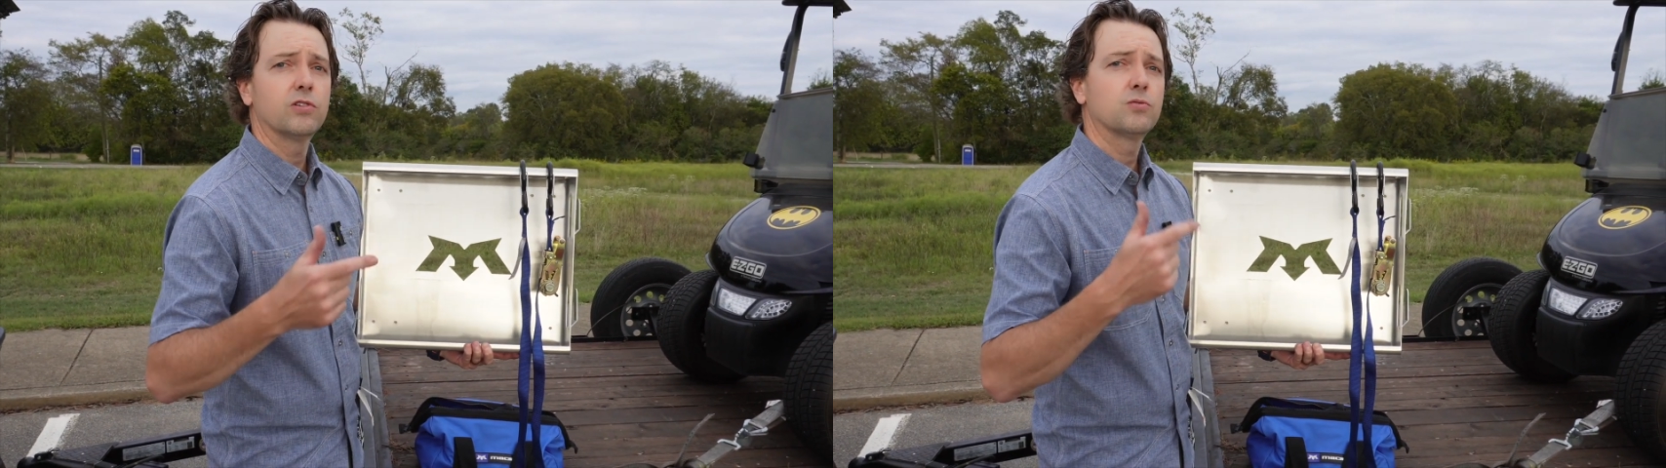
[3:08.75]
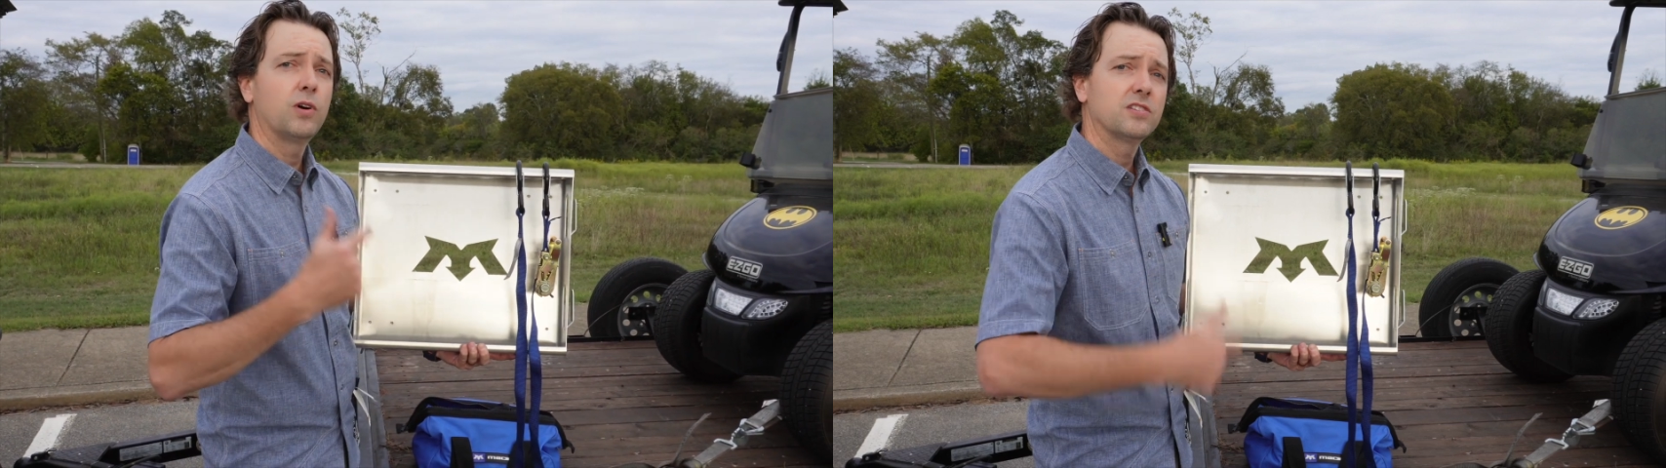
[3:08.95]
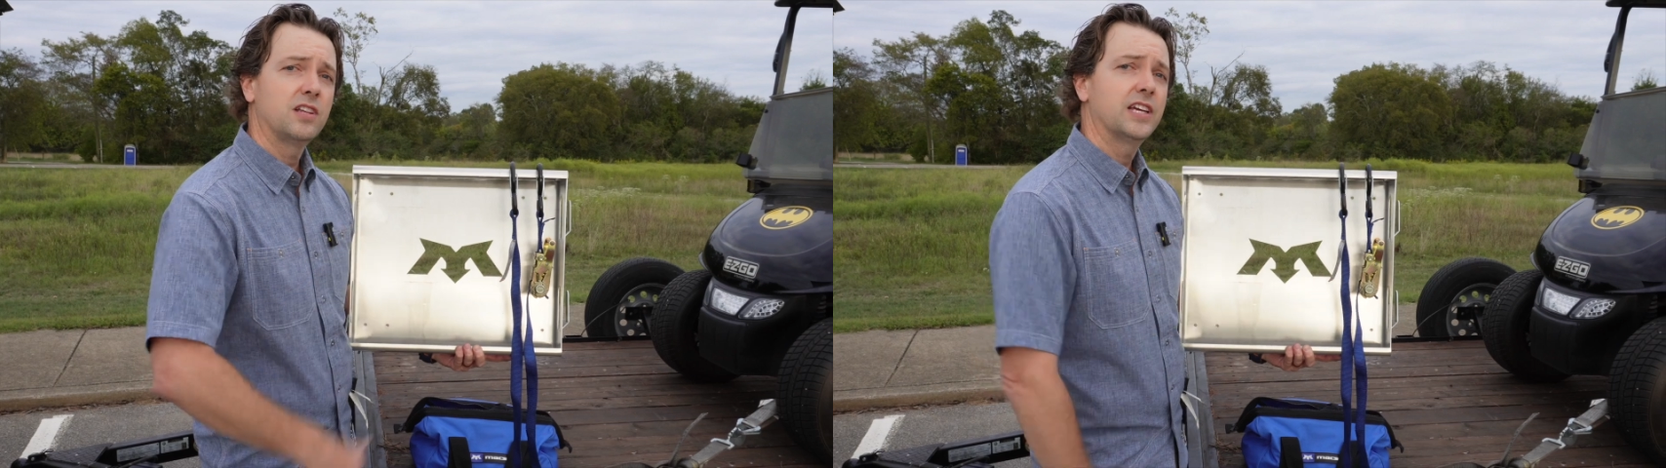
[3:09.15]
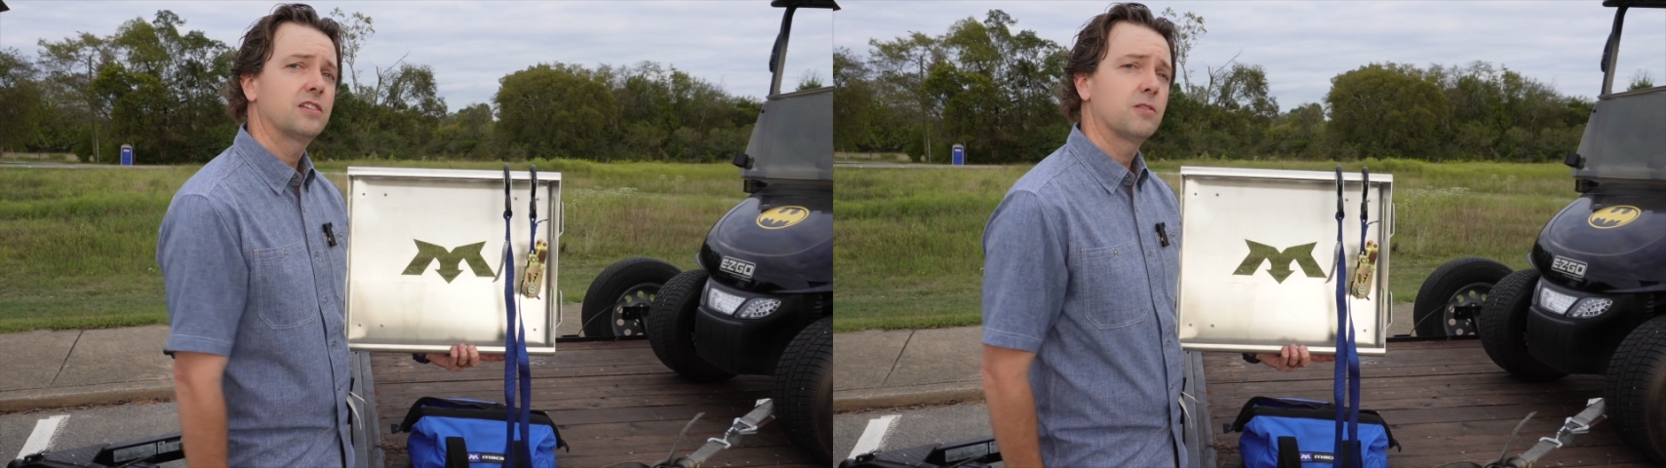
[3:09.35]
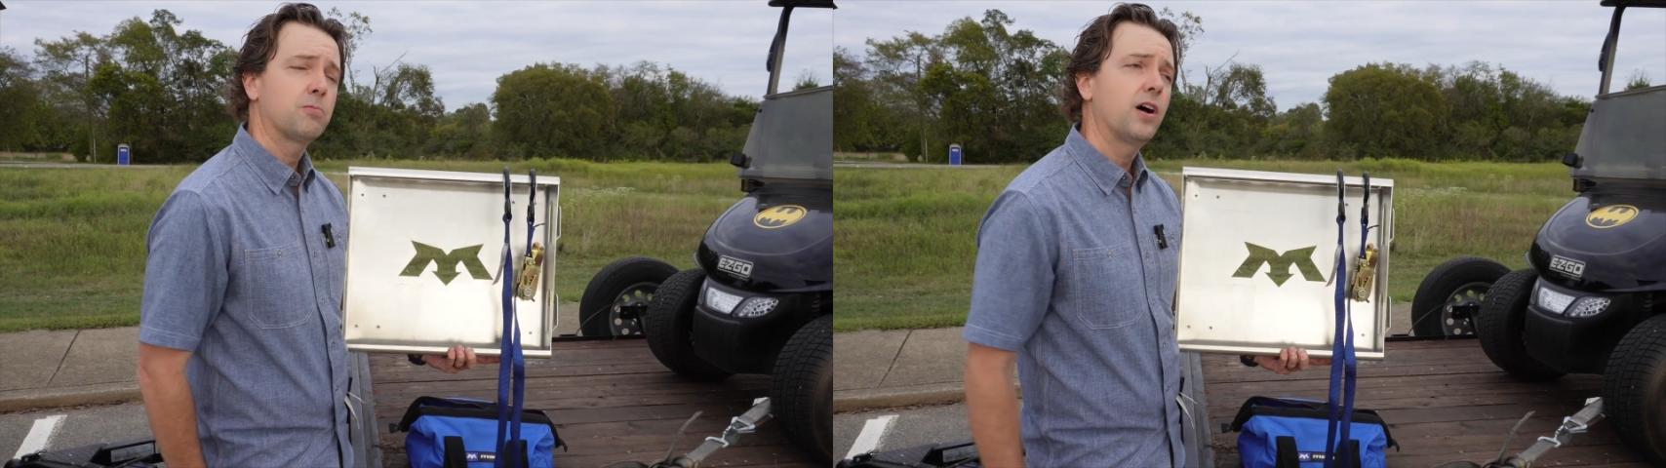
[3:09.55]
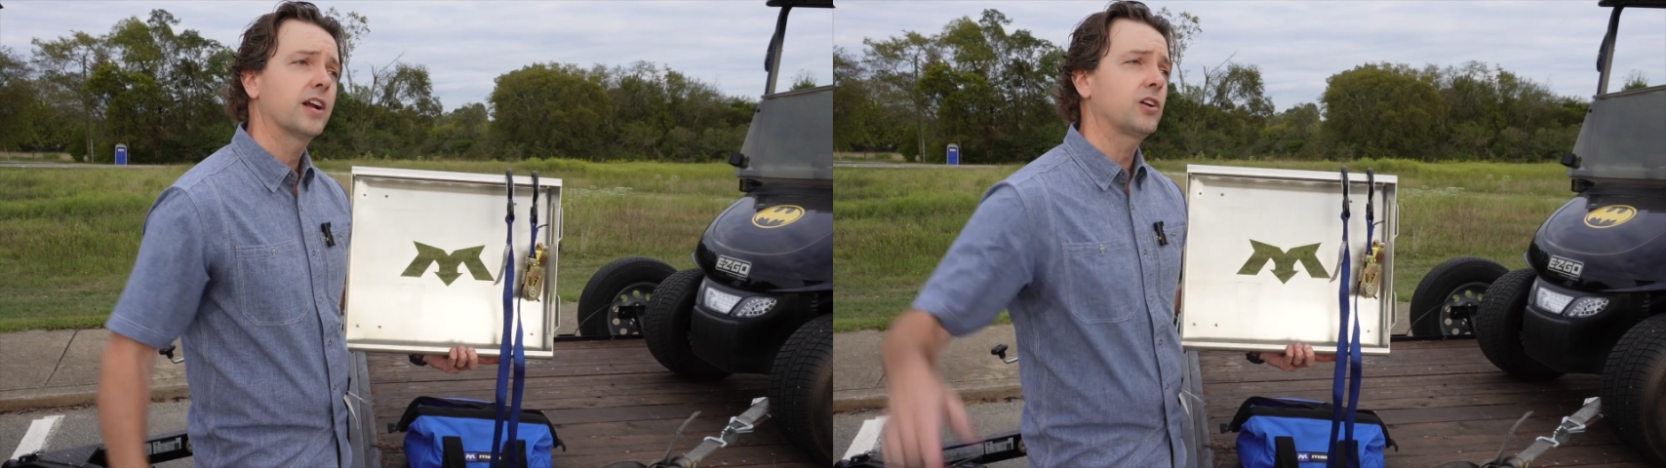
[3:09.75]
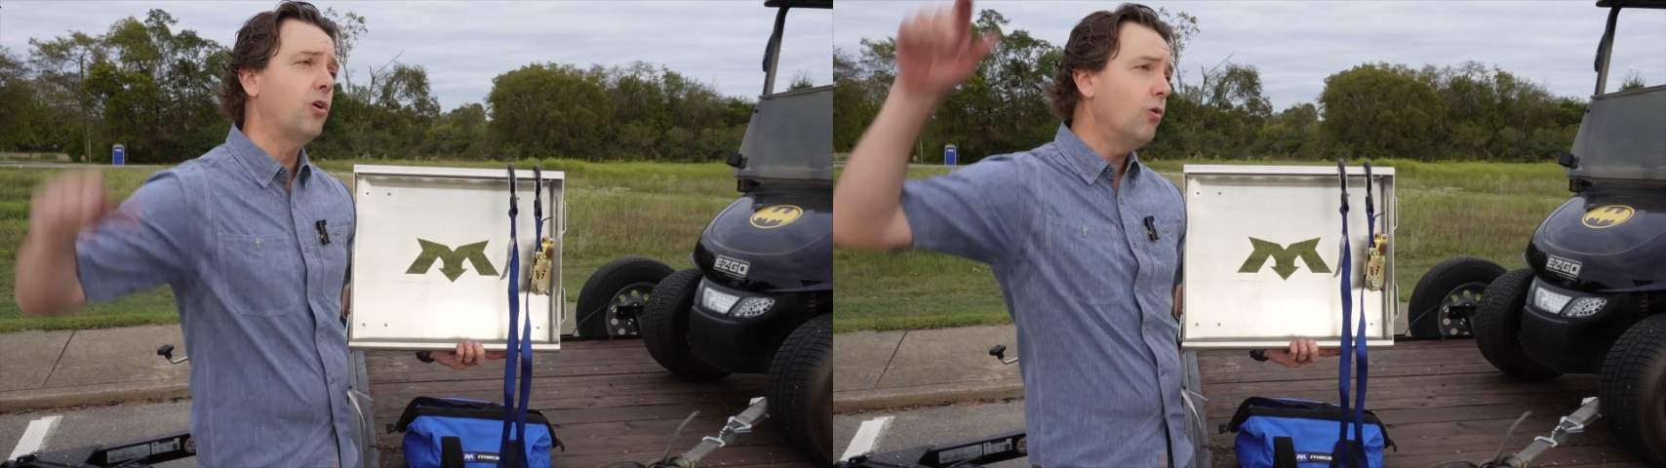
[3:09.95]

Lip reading: as well as the link to the product.